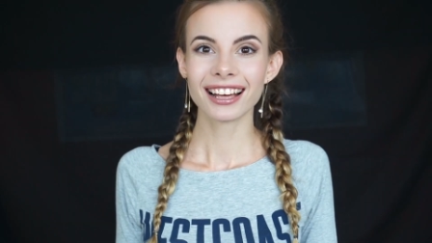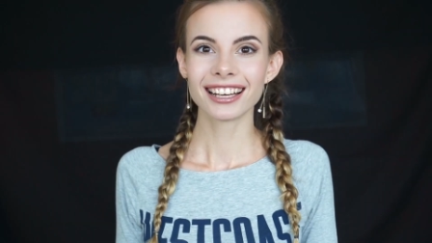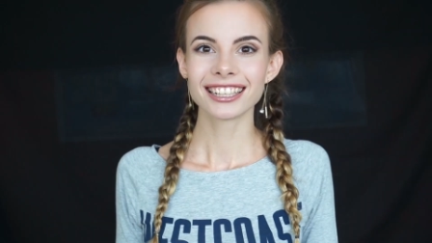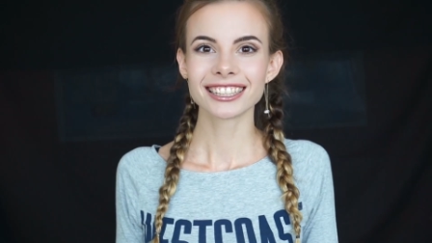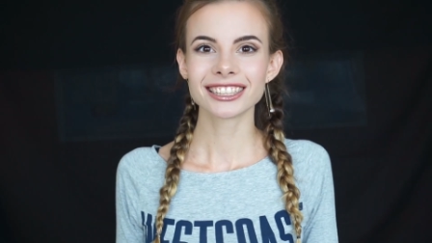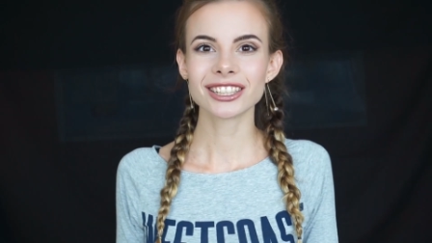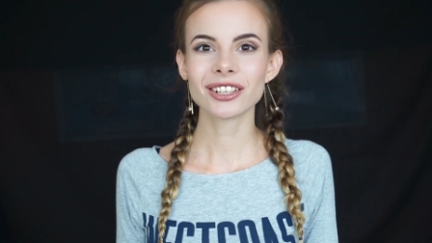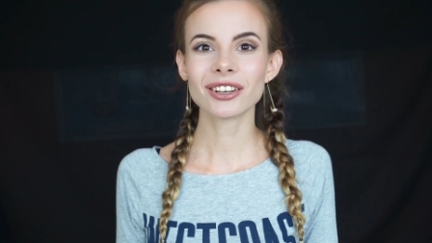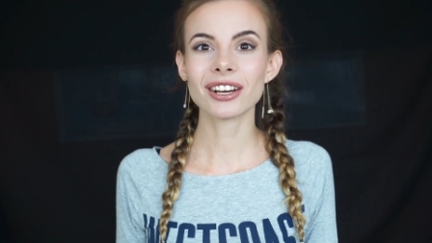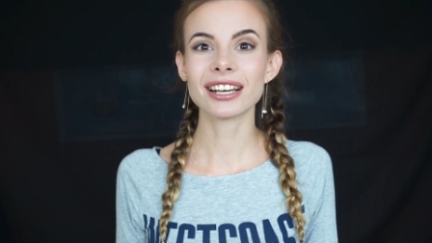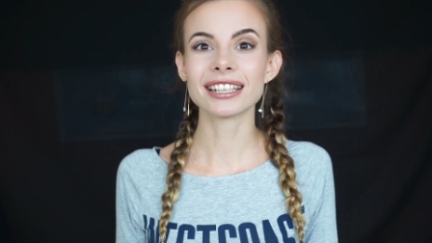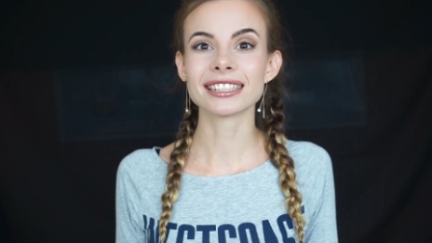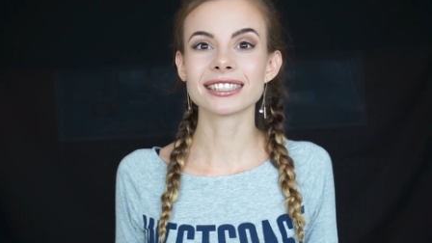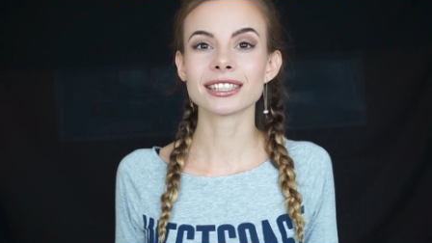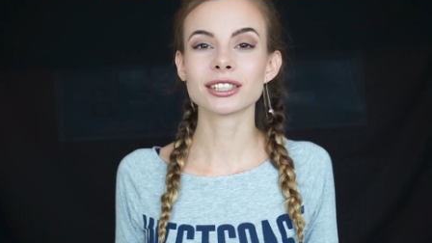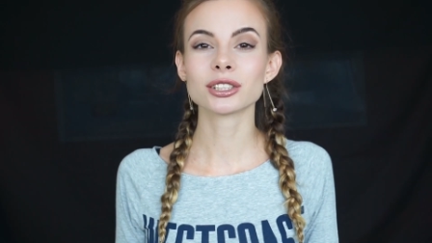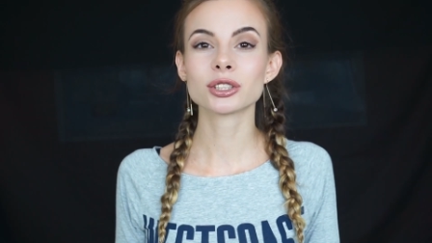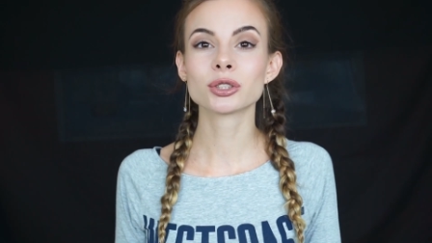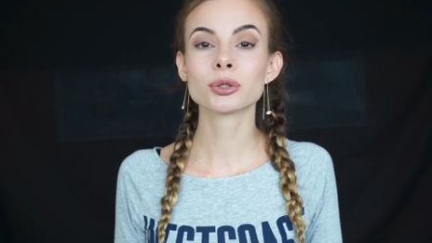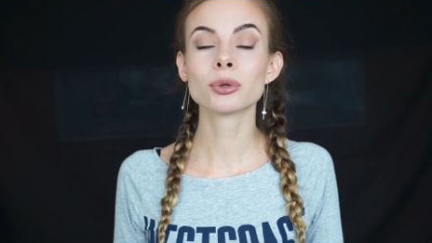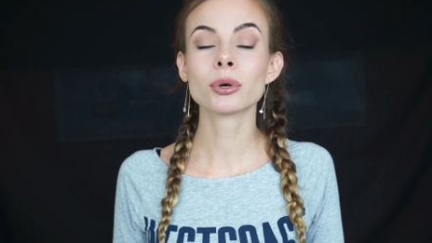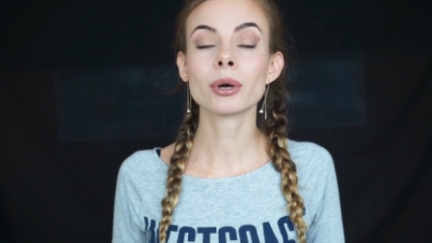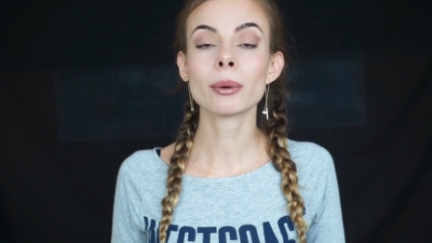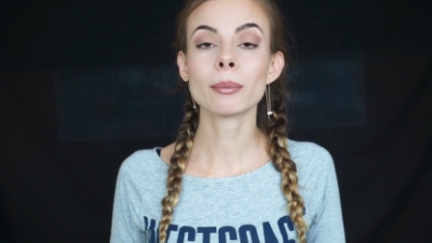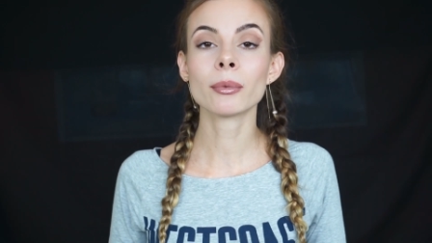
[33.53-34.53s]
So yes,
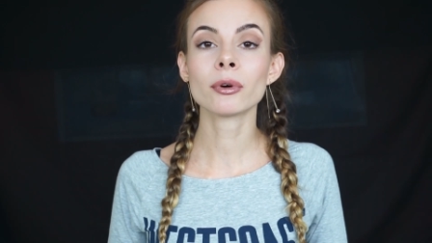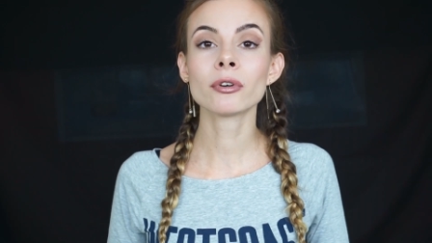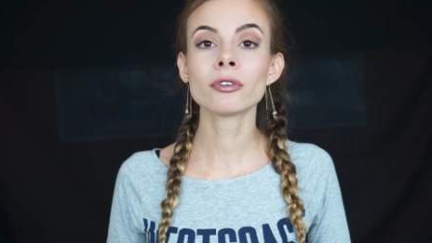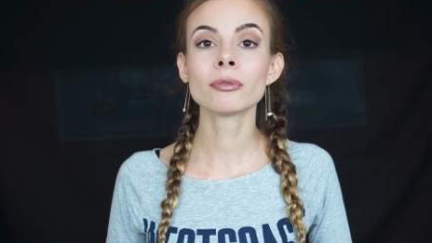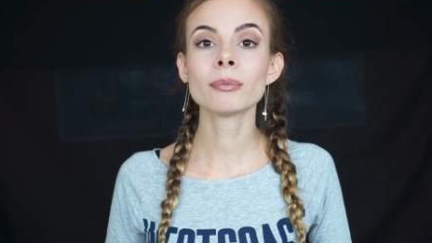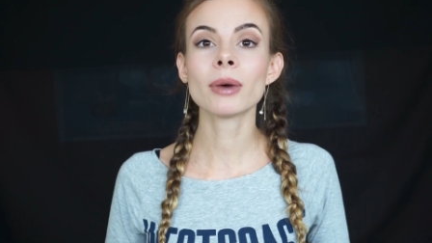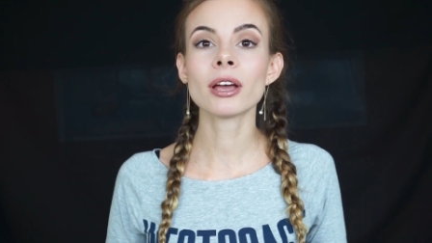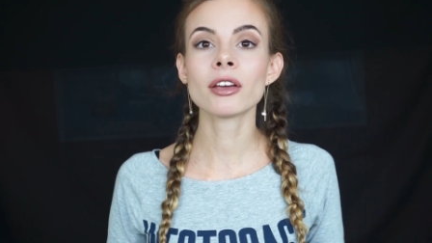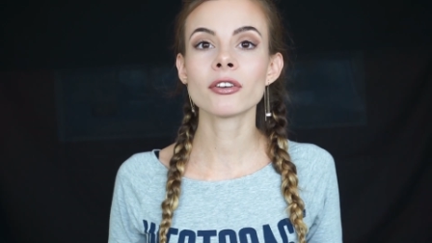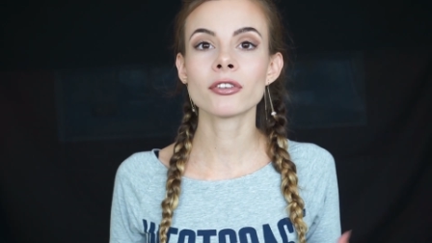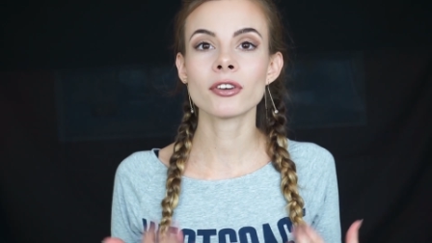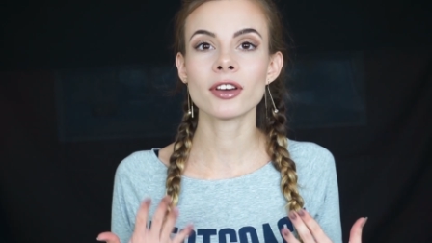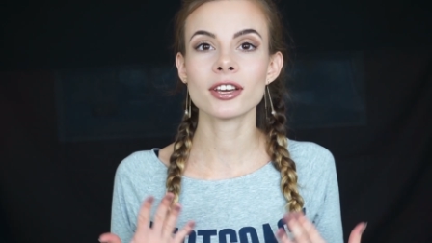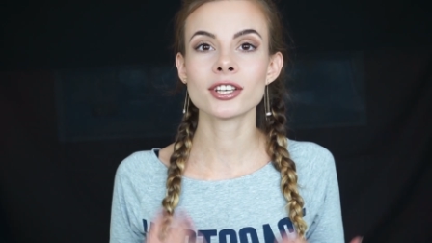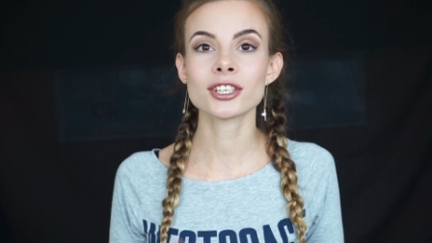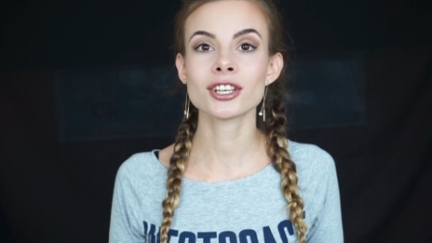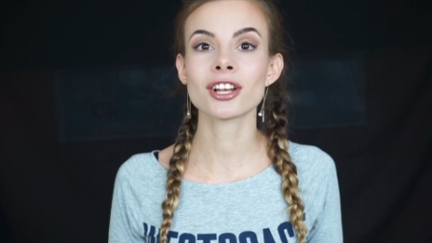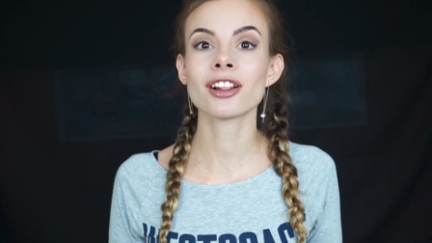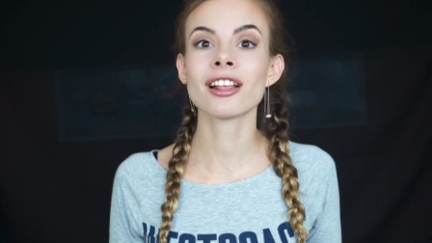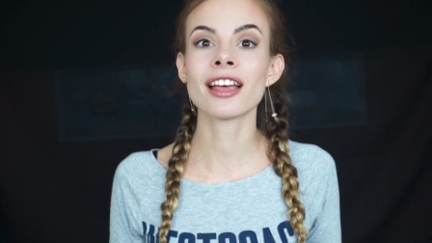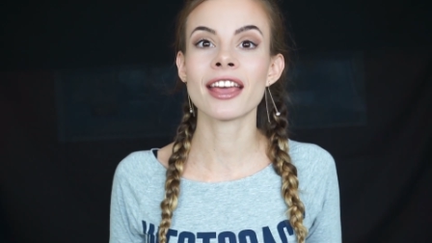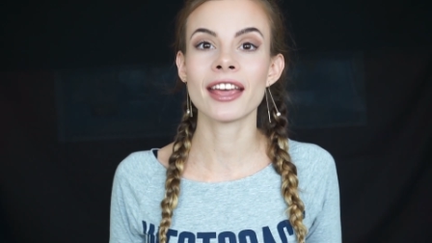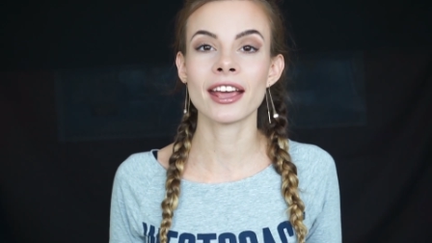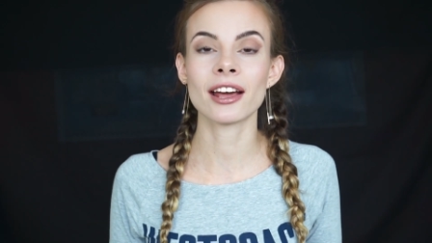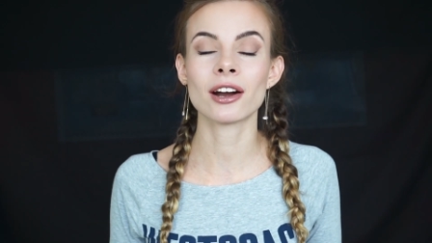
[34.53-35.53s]
to remove my
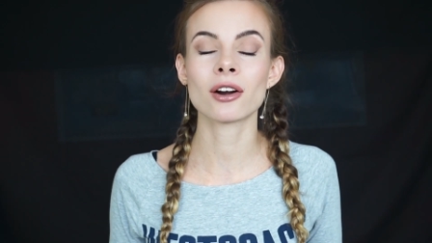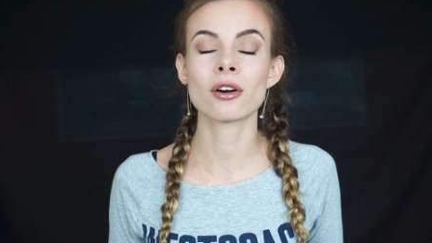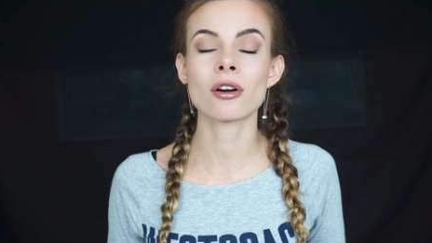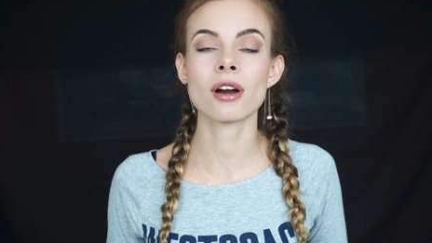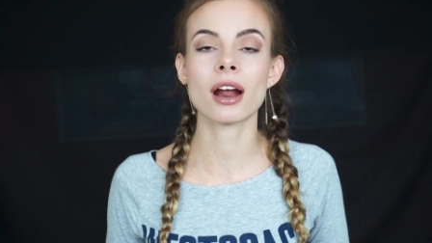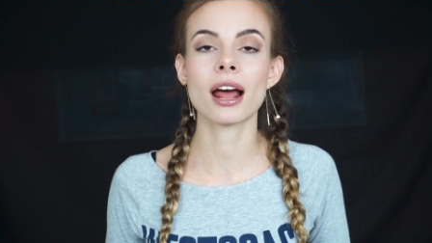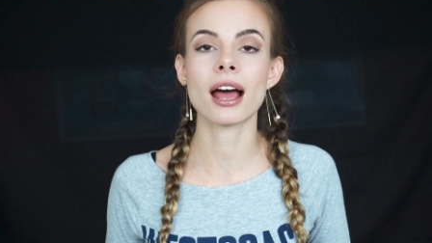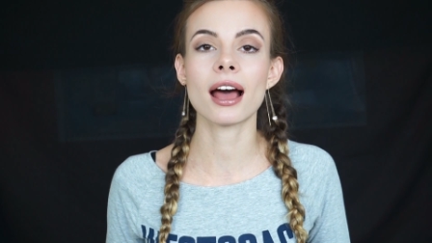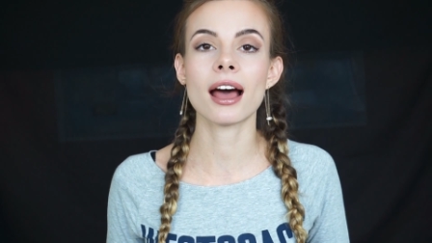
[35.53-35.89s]
facial hair,